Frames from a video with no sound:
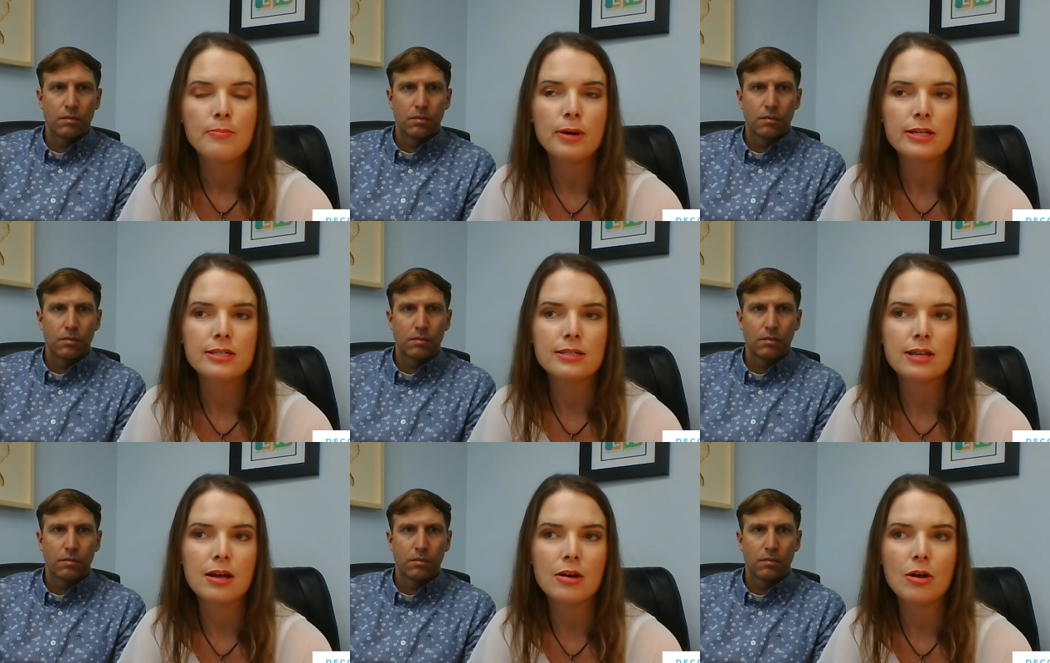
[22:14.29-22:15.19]
Speaker 1: But
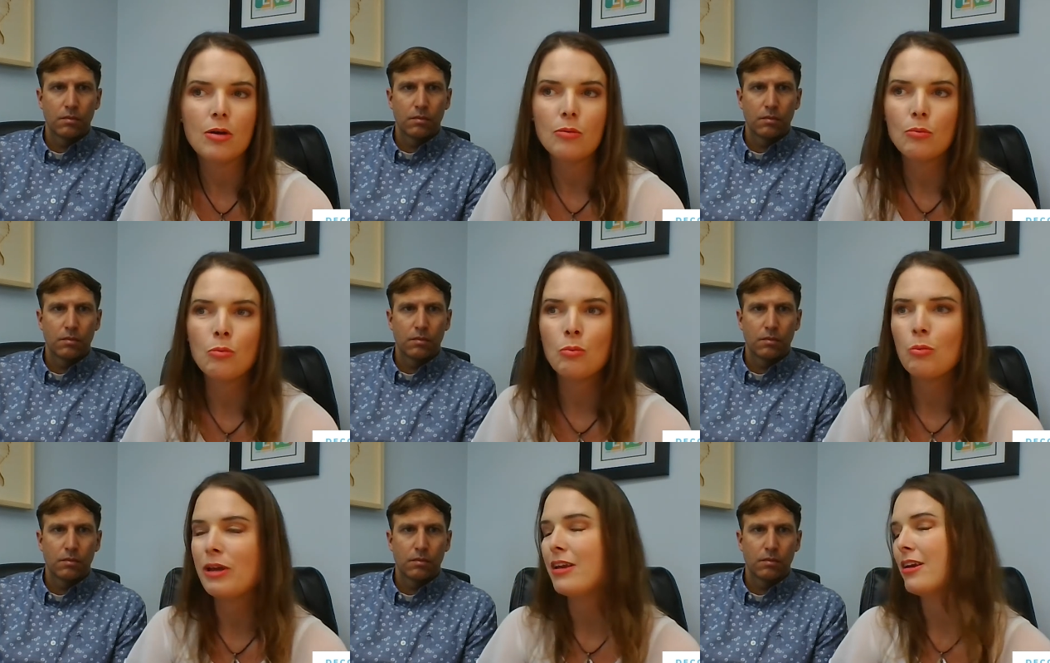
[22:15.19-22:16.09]
uh,
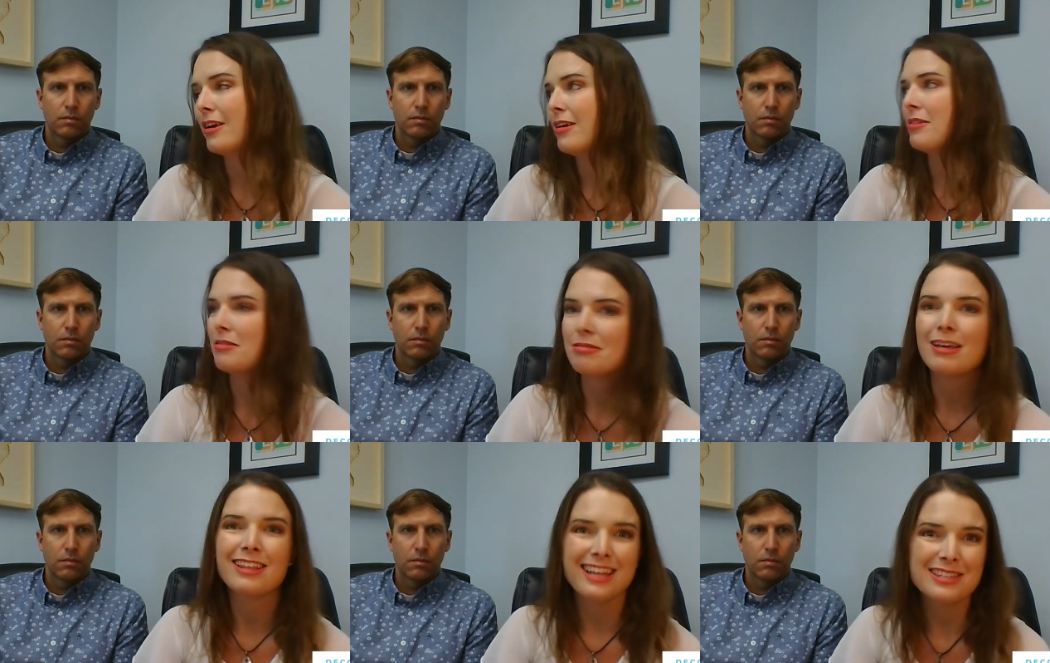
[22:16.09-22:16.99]
we
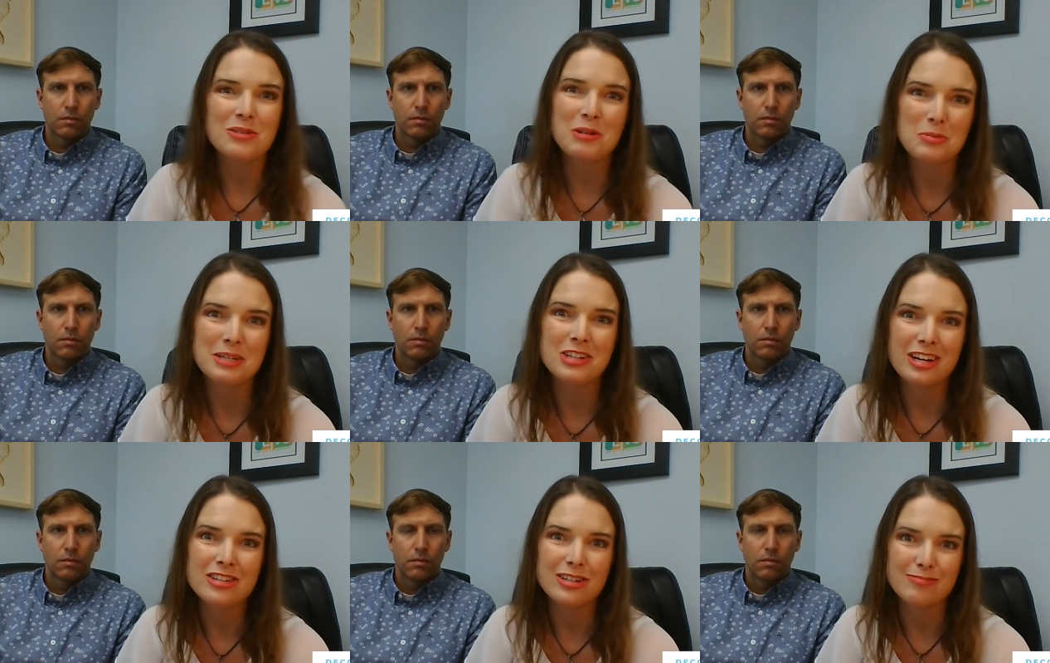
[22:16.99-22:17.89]
think that's going to be
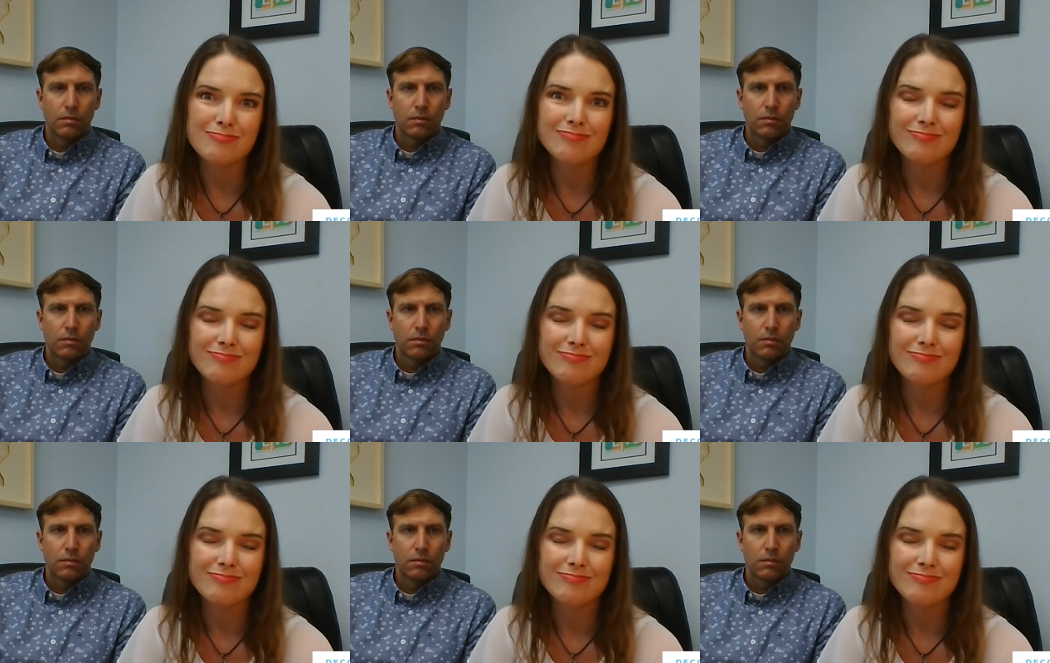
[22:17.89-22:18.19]
changing.